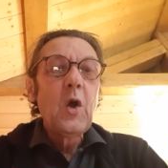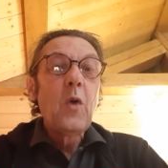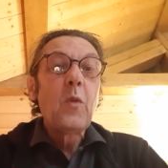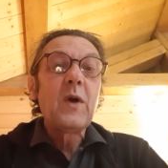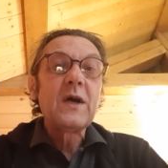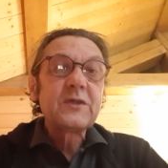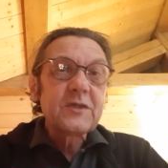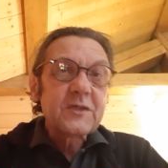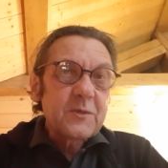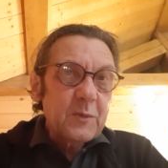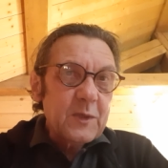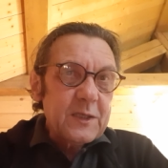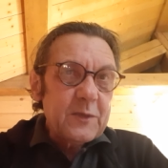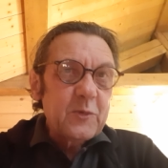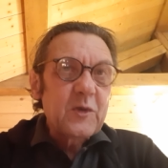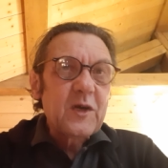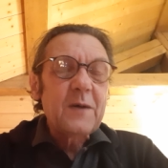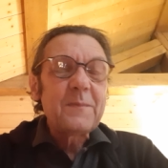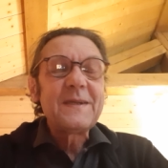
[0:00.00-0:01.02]
well, I just wanted
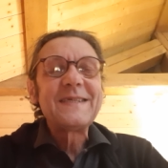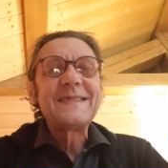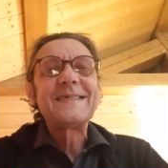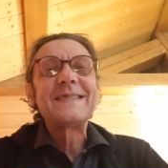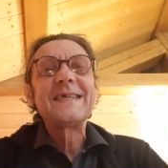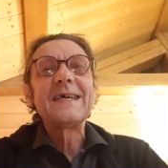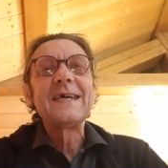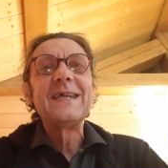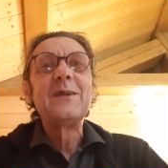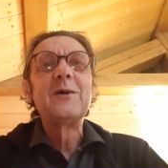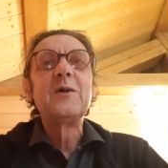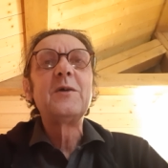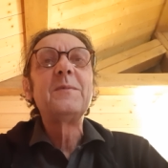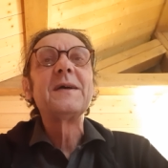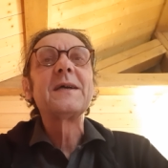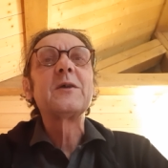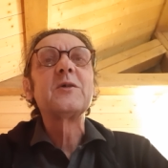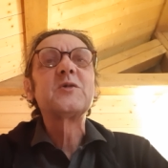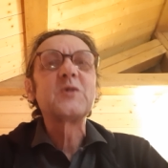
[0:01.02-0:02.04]
to come and say hello,
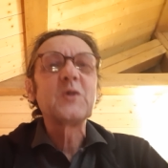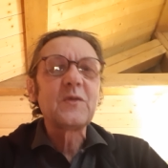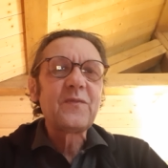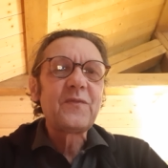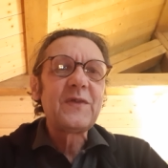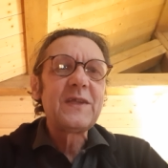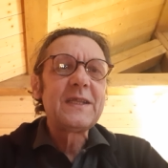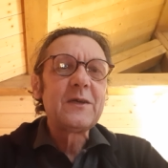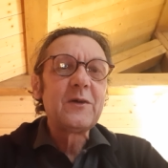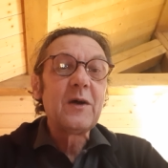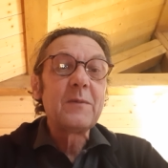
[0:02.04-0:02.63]
make a short video.